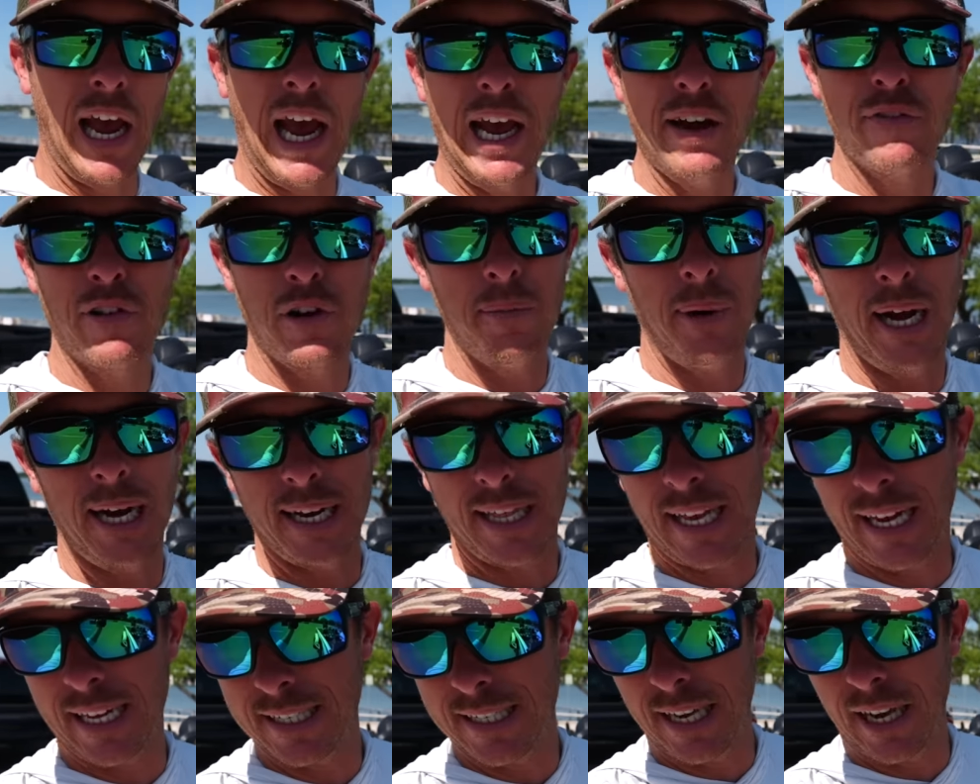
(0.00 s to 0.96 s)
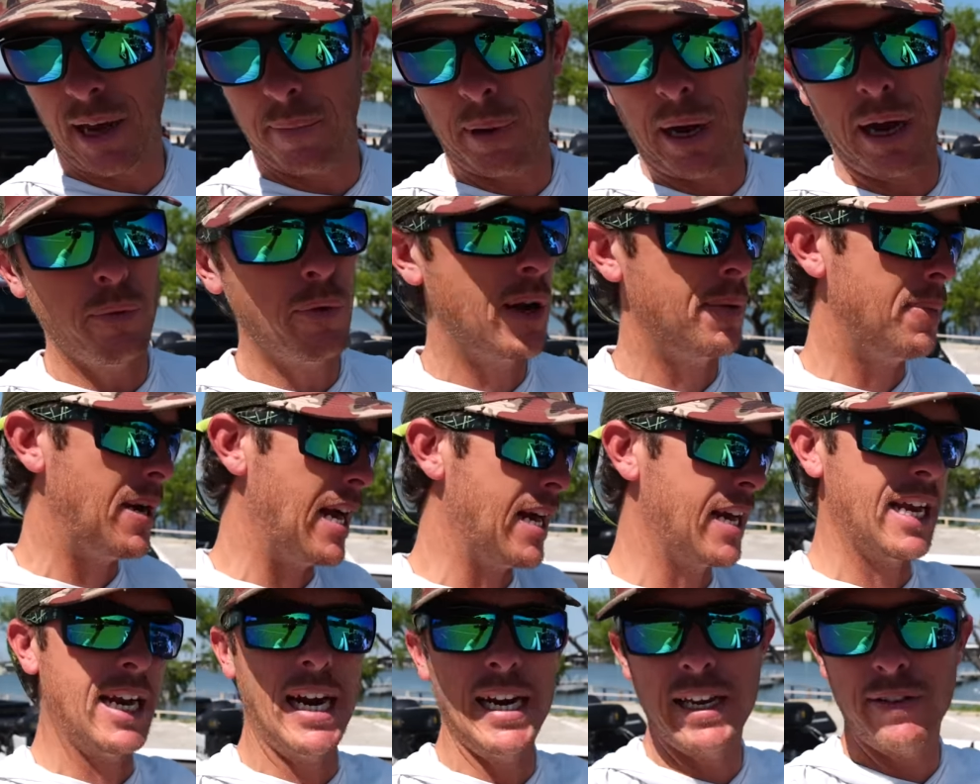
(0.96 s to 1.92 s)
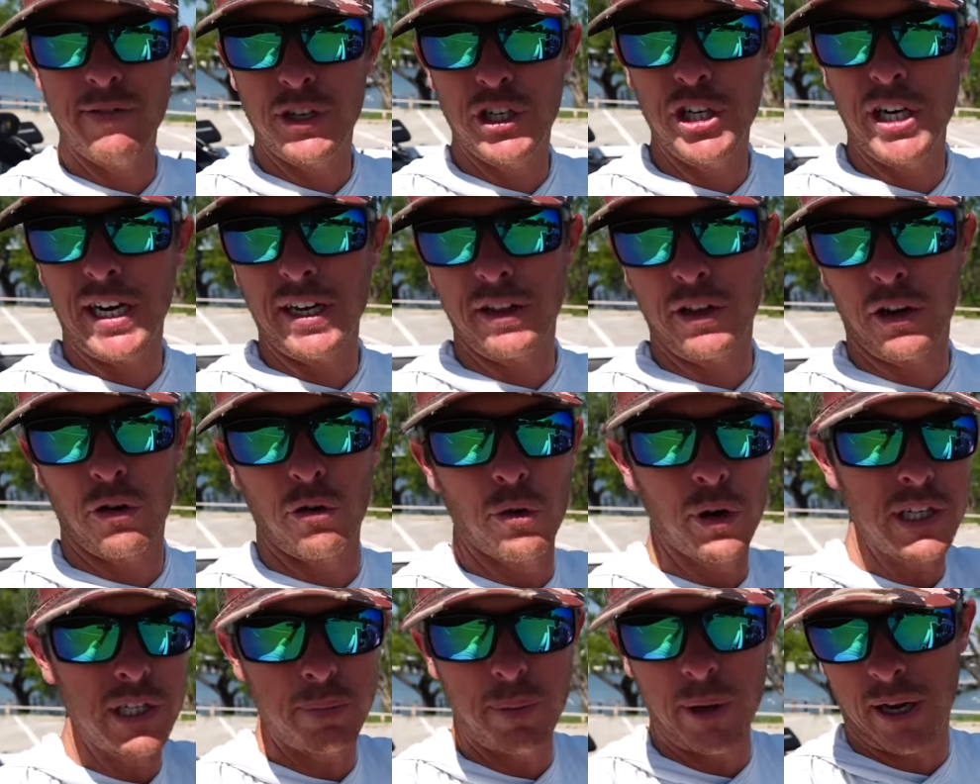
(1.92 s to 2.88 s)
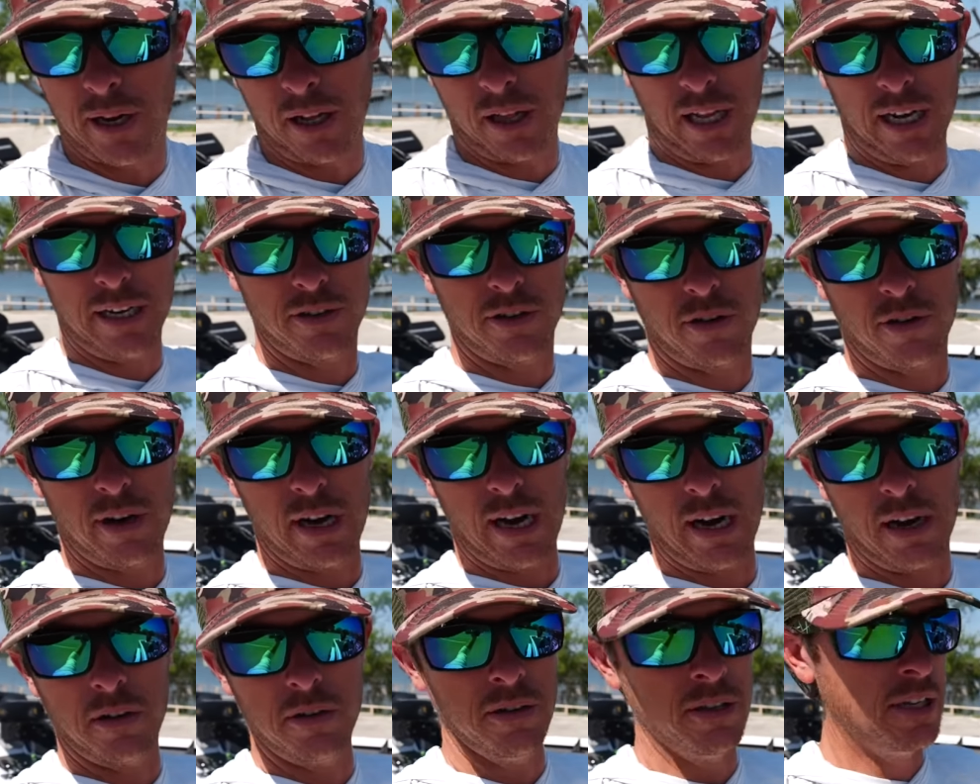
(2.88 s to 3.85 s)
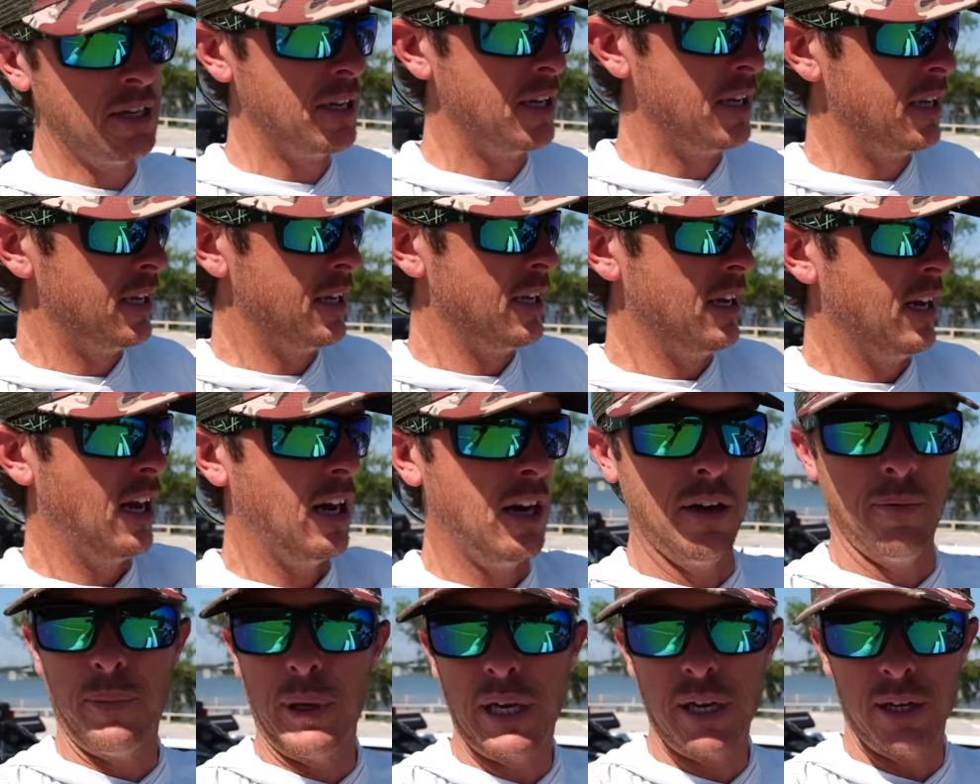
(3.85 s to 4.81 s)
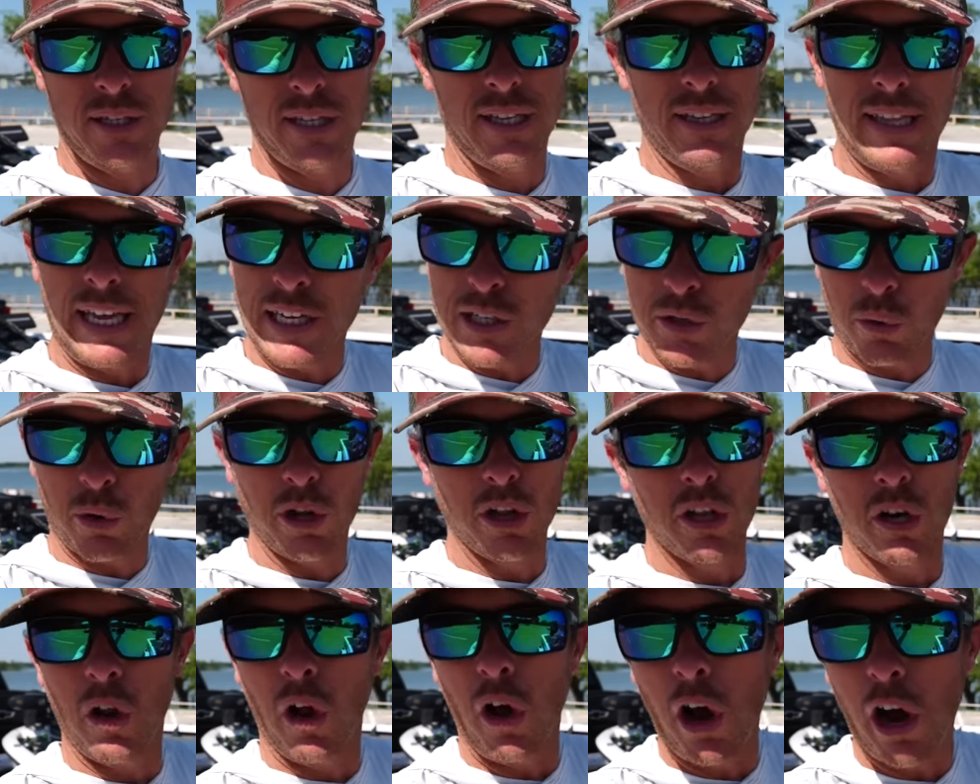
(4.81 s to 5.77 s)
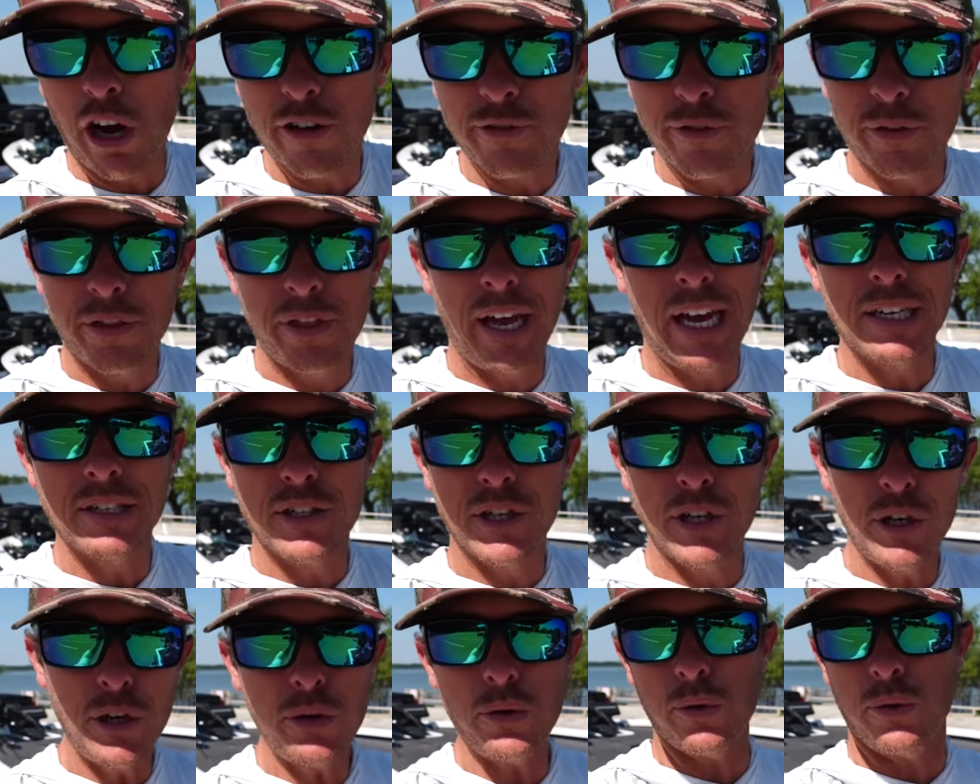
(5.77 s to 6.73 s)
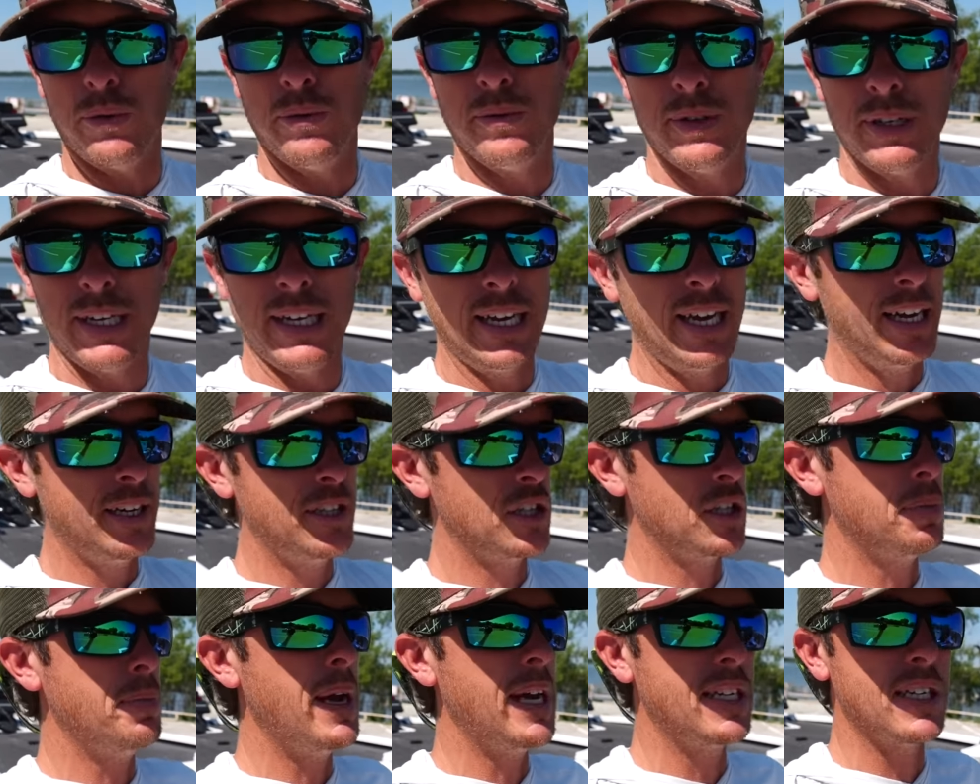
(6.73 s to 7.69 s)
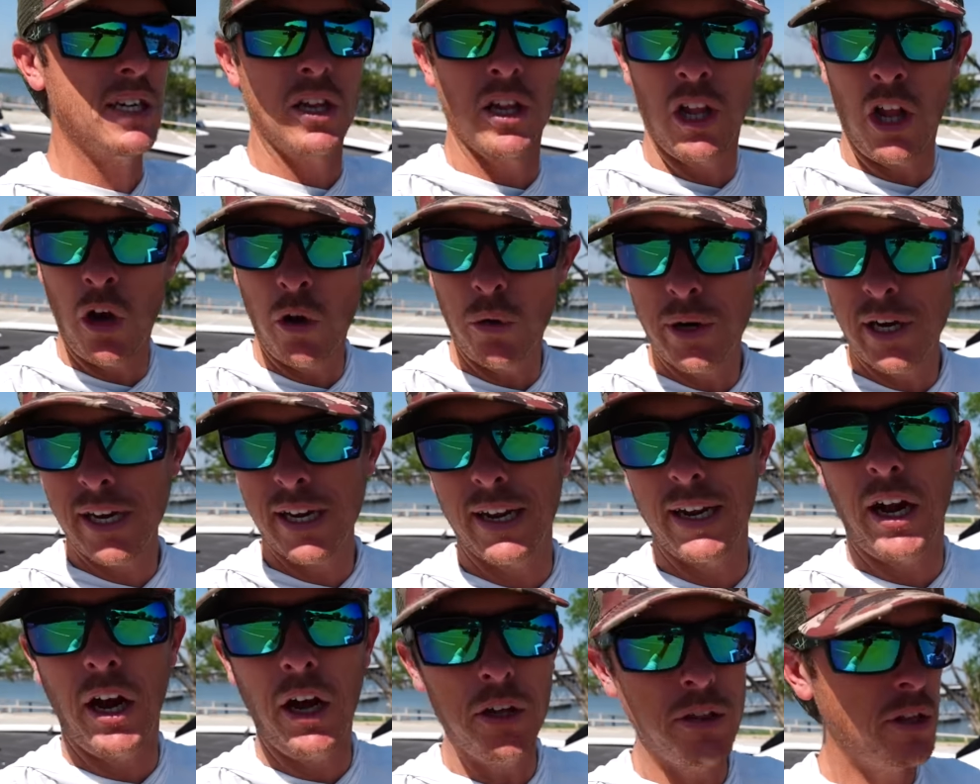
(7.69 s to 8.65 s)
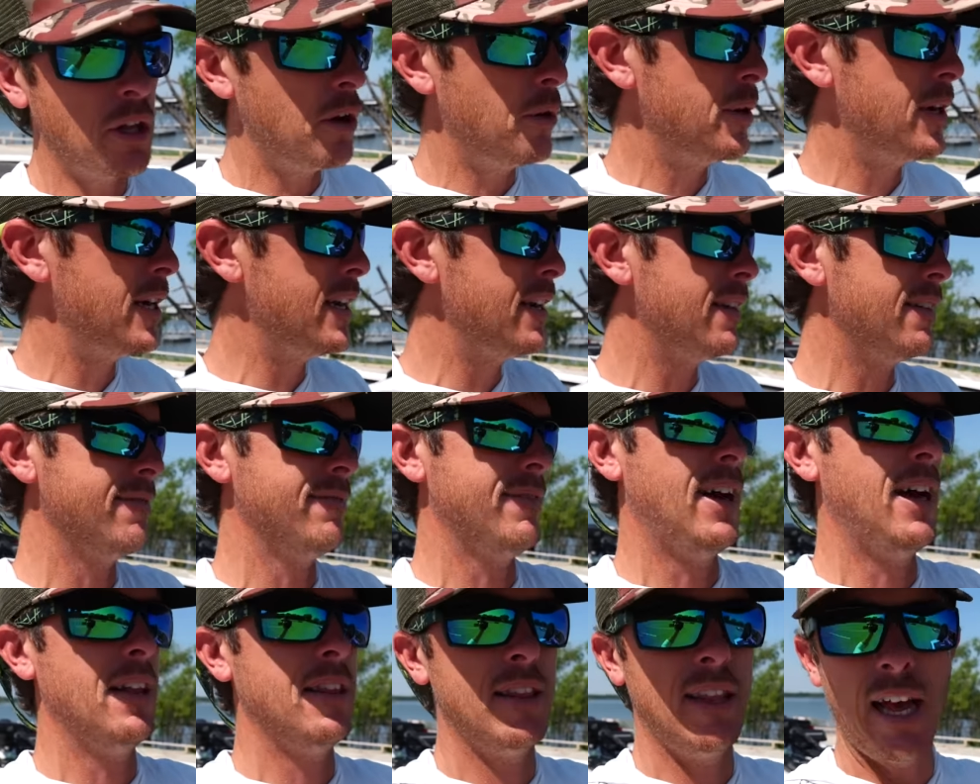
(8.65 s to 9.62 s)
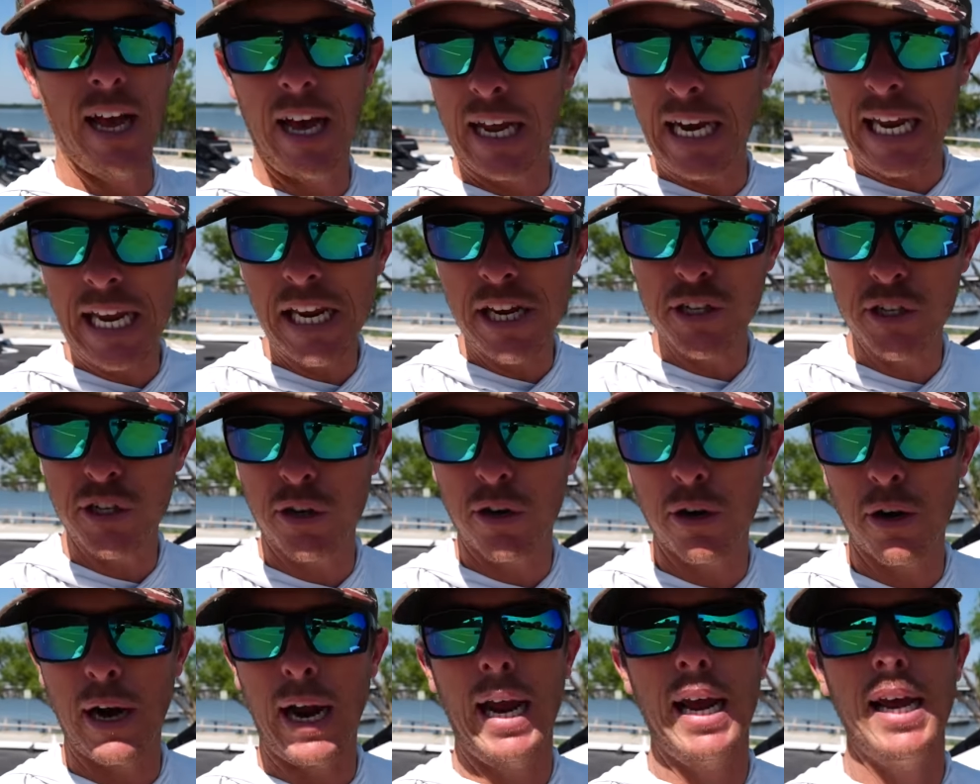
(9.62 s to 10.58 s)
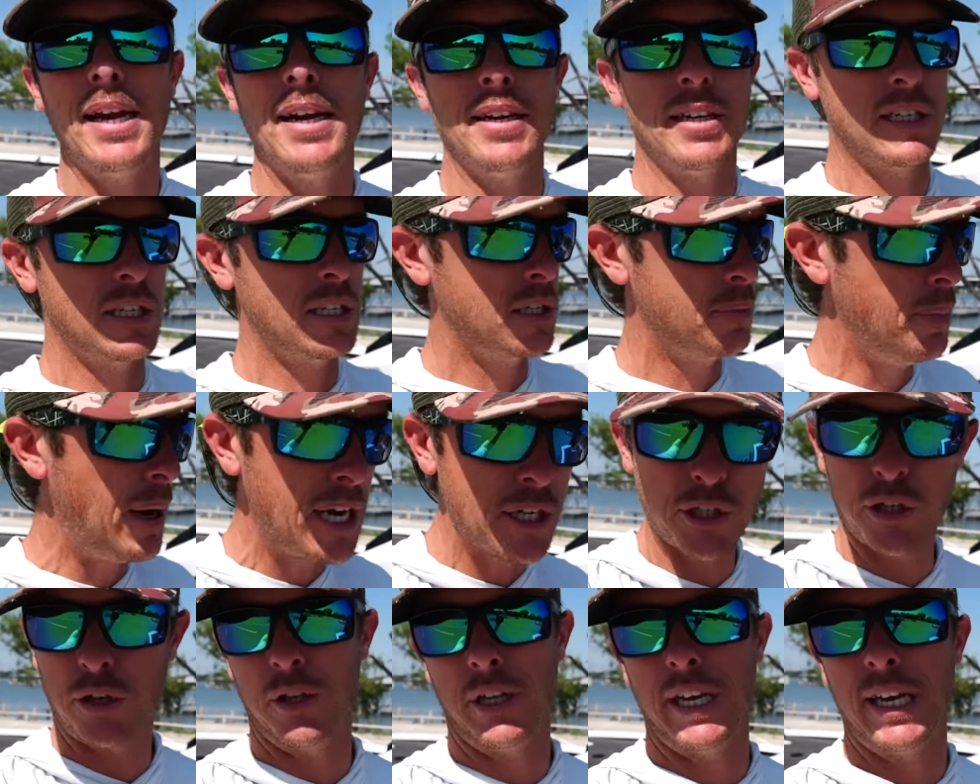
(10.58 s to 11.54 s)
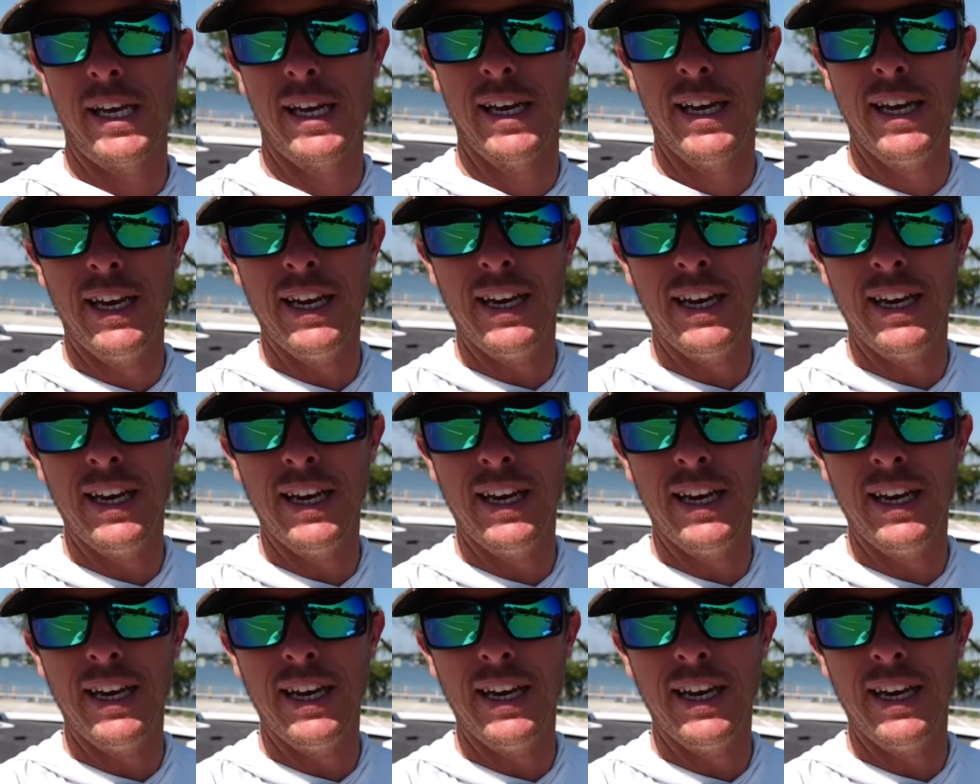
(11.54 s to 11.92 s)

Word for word: everybody that tip. I went back and I even checked the crispy collector now because things were a little off with that too. It just makes loading and unloading a lot easier, and especially